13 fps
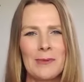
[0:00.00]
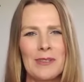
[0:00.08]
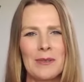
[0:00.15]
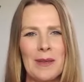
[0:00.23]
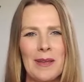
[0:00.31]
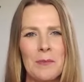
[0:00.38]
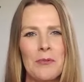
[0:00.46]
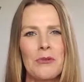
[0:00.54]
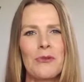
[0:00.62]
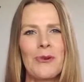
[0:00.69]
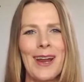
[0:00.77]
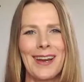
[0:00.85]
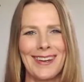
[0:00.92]
almost being
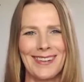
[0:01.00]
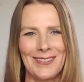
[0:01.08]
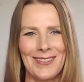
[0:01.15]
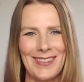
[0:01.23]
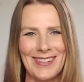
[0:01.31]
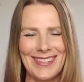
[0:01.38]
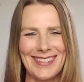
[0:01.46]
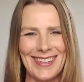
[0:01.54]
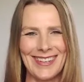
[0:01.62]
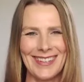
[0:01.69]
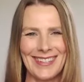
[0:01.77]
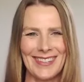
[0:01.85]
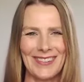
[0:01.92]
pregnant with your
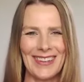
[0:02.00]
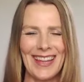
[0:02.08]
intention,